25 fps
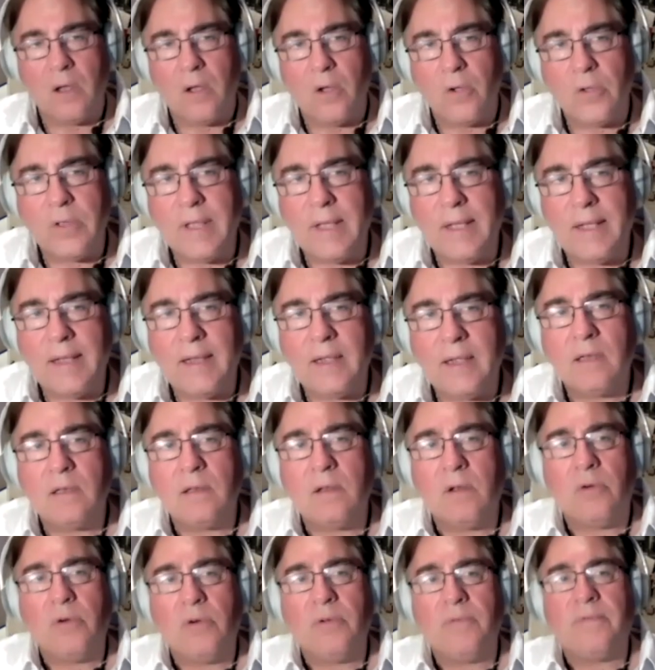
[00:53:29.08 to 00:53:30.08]
Okay,
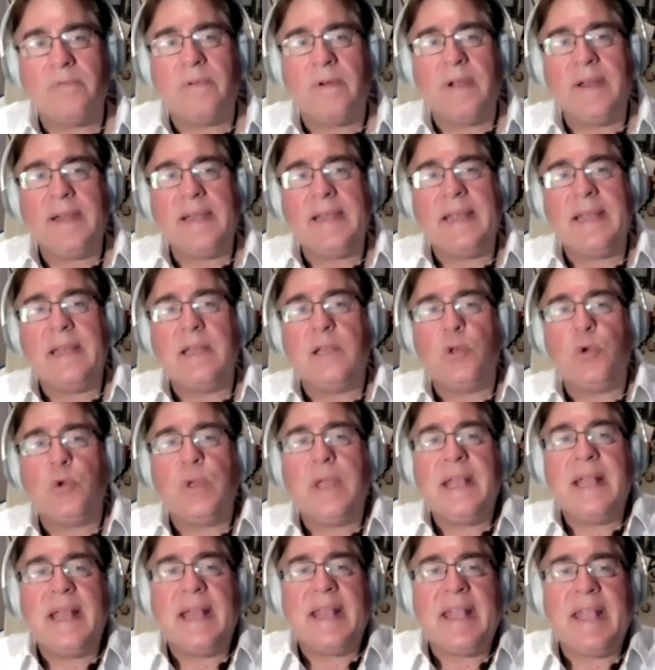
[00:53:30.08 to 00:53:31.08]
Lauren, finally,
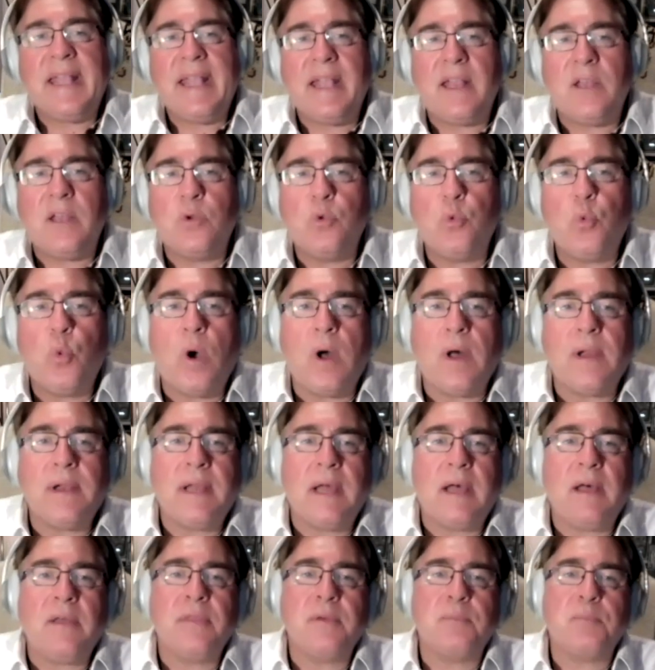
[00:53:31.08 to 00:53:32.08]
looking ahead, what
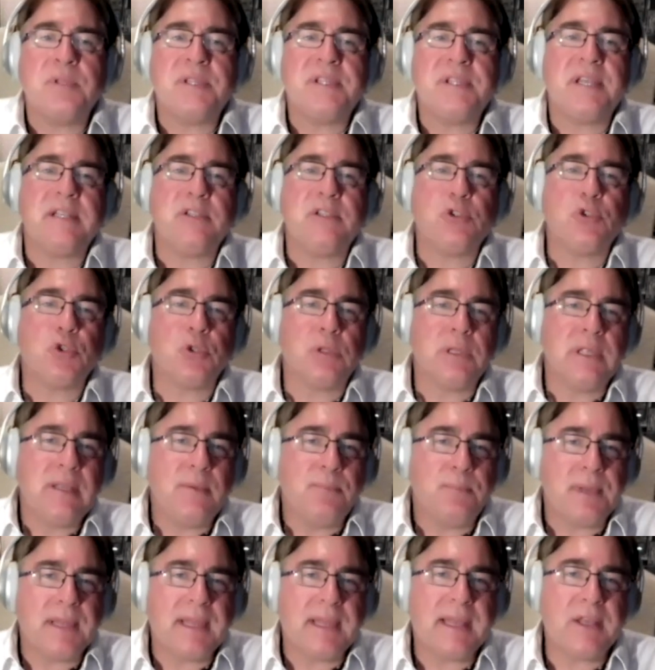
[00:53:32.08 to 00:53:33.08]
are the potential
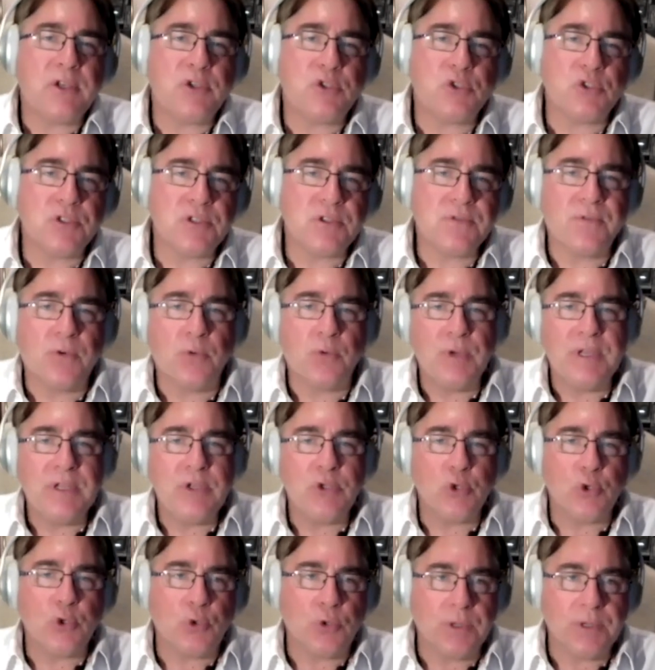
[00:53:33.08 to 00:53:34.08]
implications for
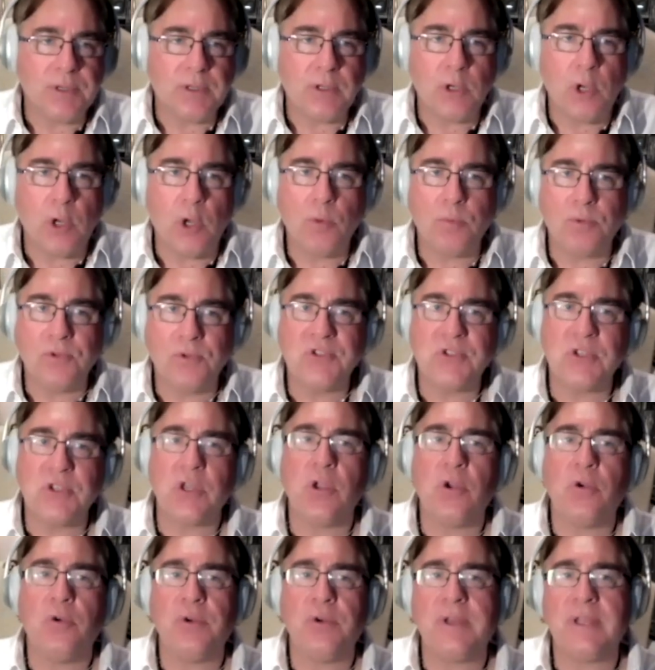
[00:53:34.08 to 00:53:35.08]
regional and global
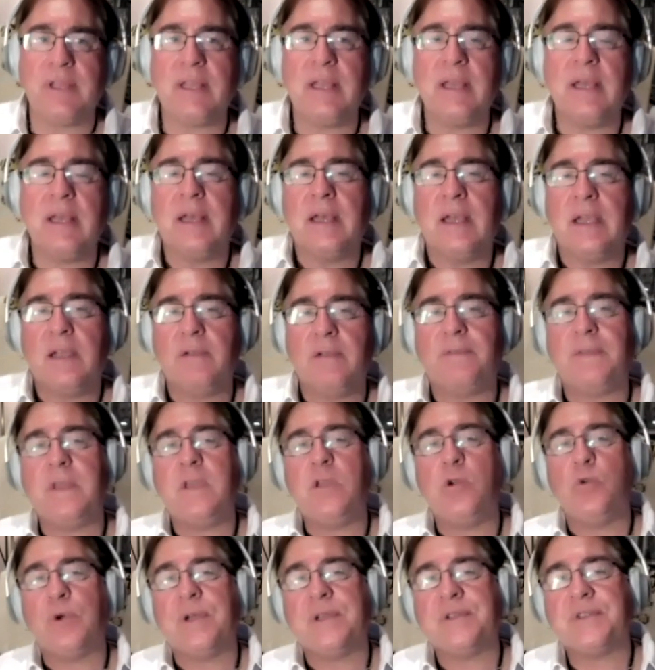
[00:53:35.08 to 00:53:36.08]
security if the
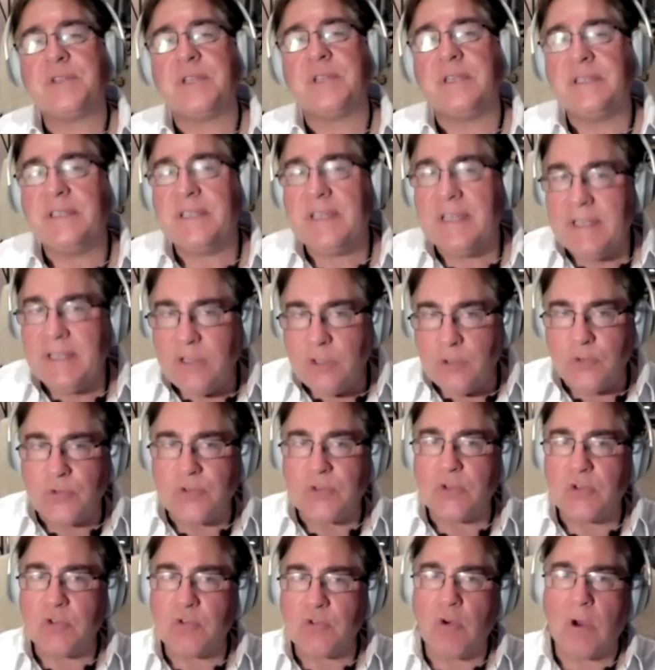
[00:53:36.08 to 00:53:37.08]
US continues
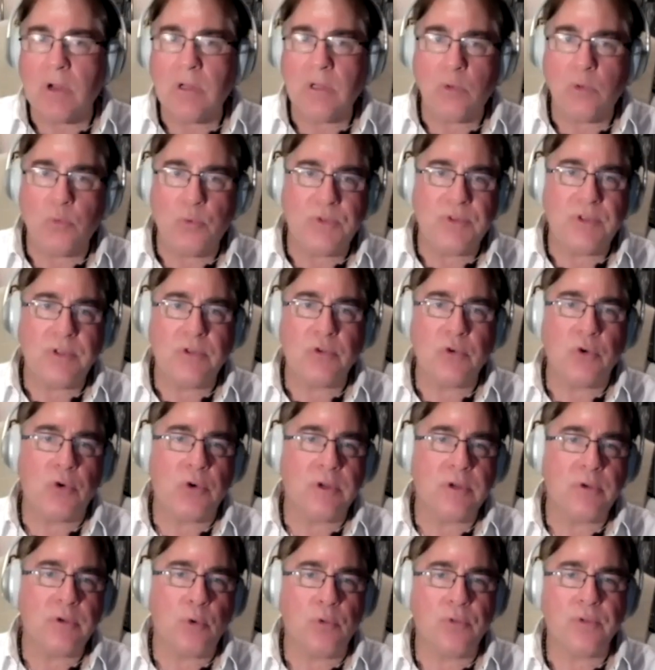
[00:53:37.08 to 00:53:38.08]
to struggle with
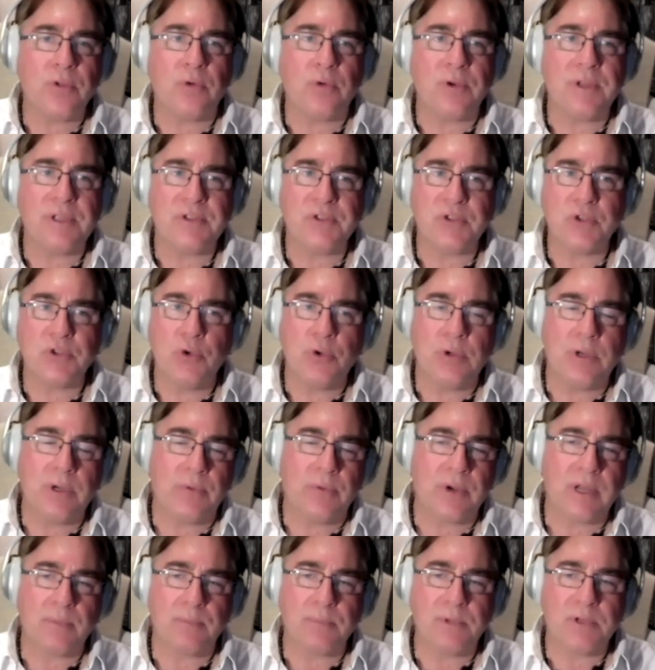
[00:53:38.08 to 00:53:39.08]
deterring North Korea's
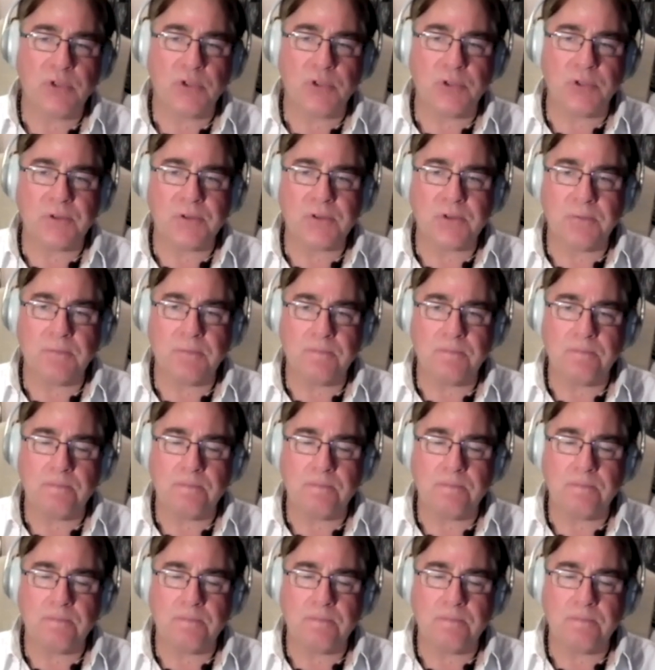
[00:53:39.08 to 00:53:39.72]
nuclear ambitions?